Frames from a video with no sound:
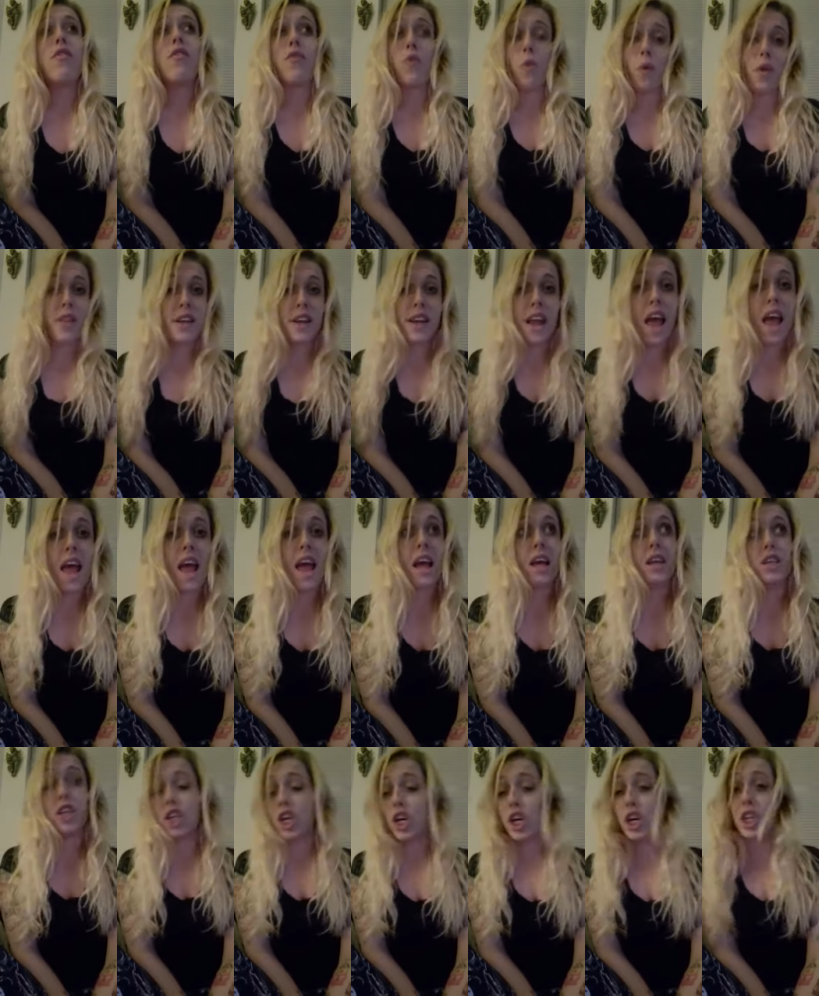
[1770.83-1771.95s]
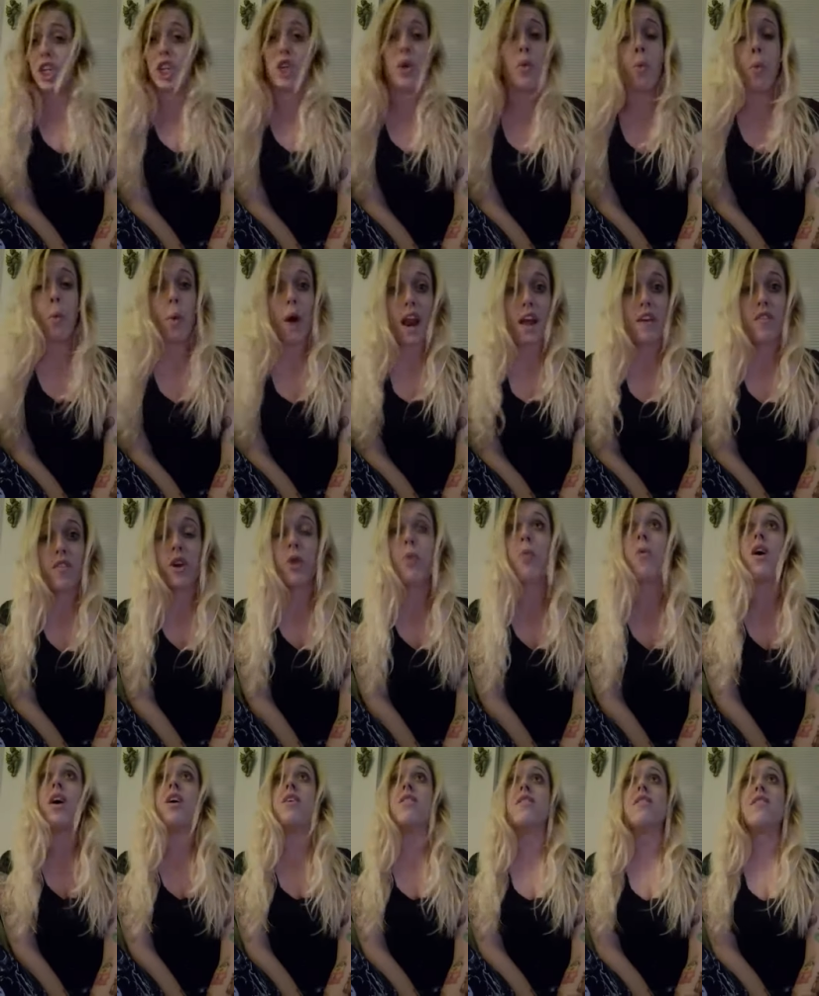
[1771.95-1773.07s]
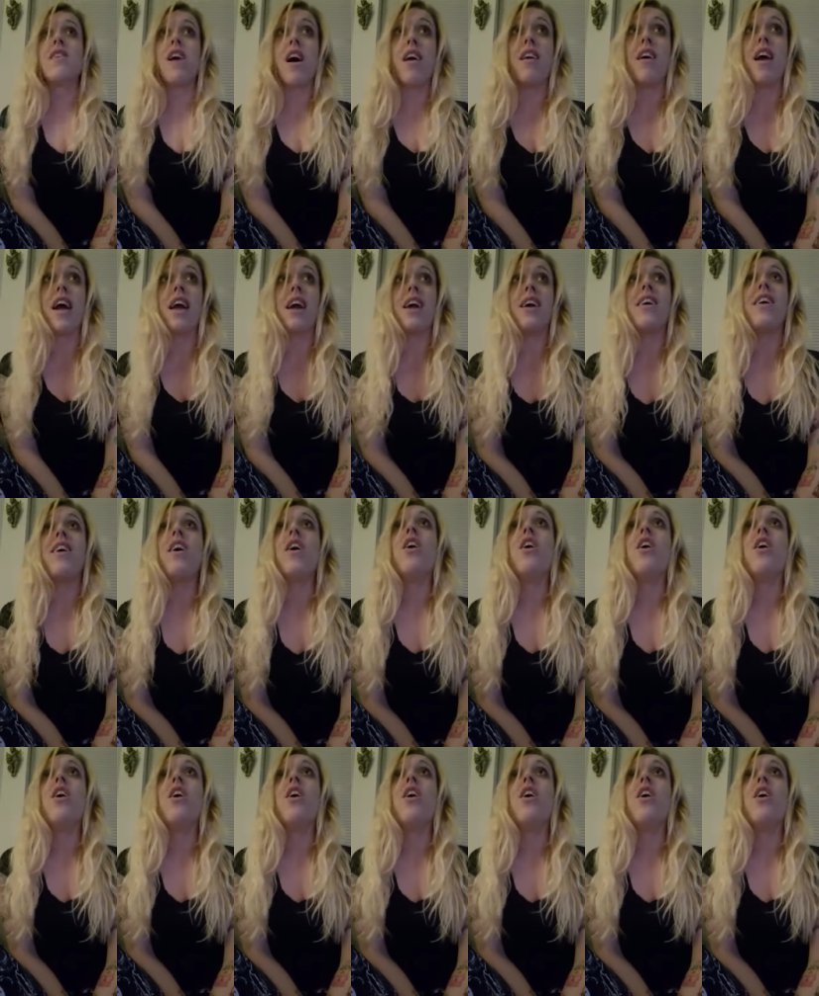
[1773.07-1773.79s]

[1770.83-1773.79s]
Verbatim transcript: for the day, church, whatever it was. All right.